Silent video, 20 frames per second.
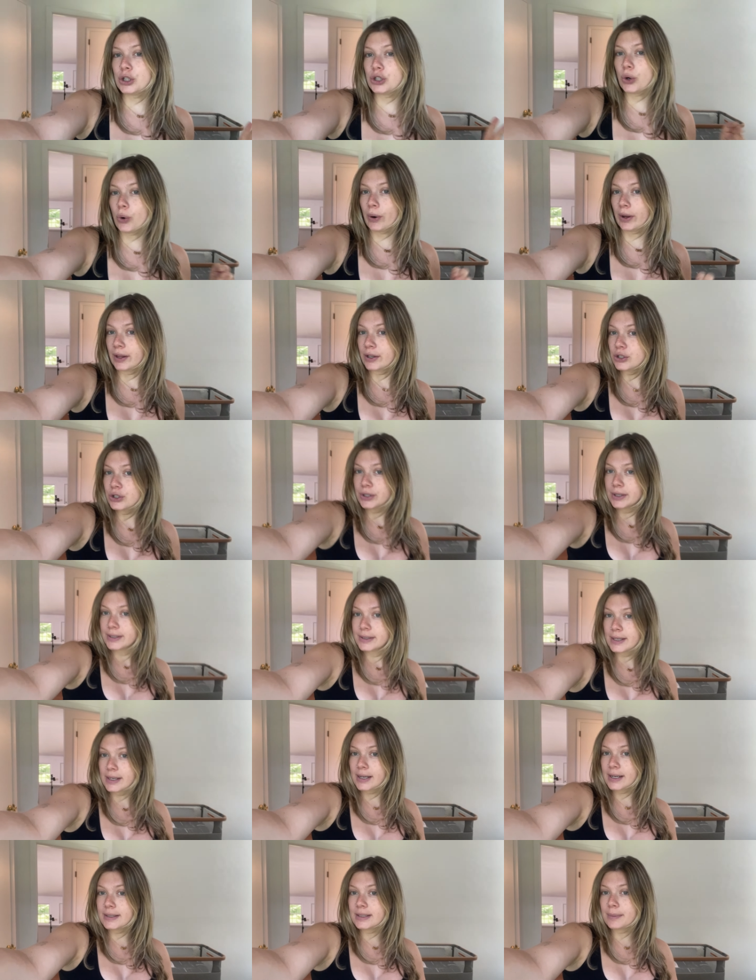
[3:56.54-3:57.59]
toiletries
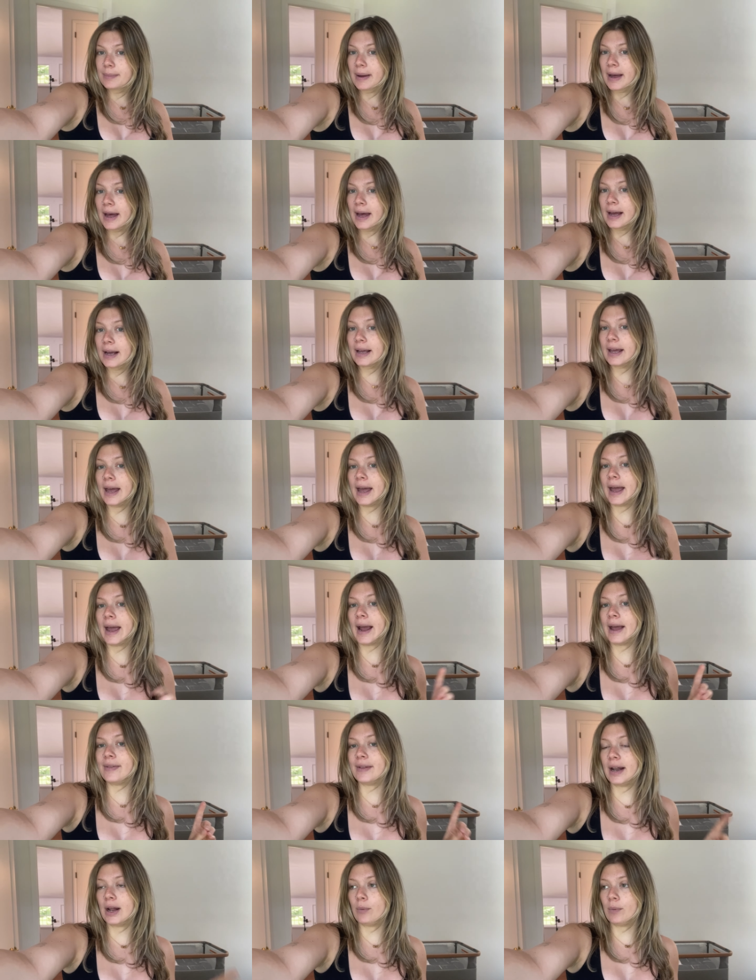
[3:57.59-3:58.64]
I need to pack.
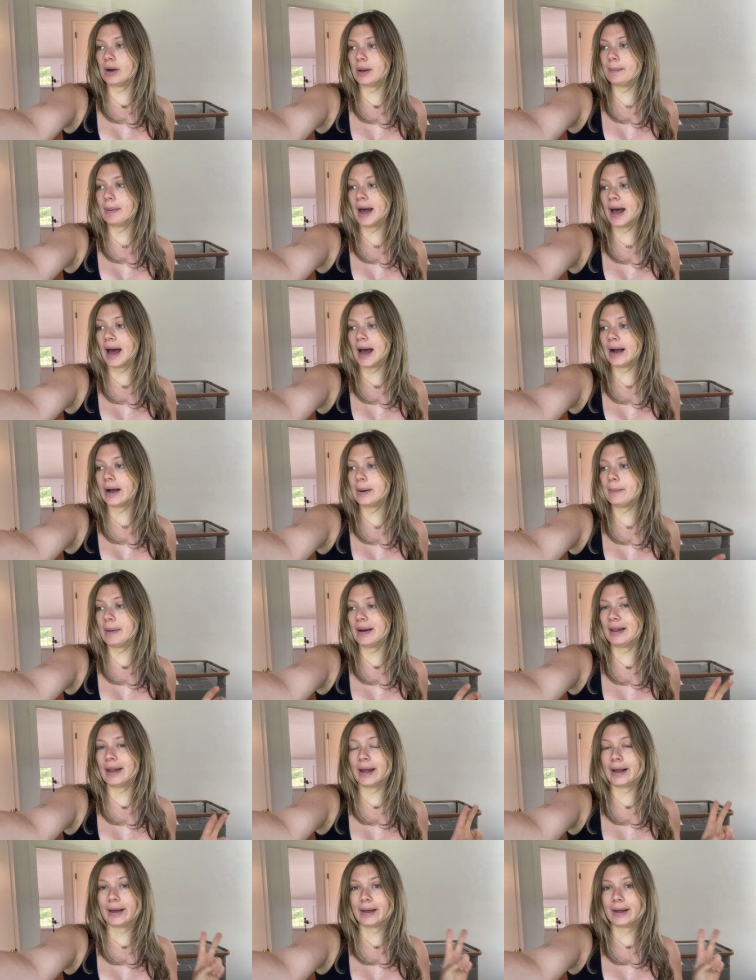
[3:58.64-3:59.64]
And then I want to pack my like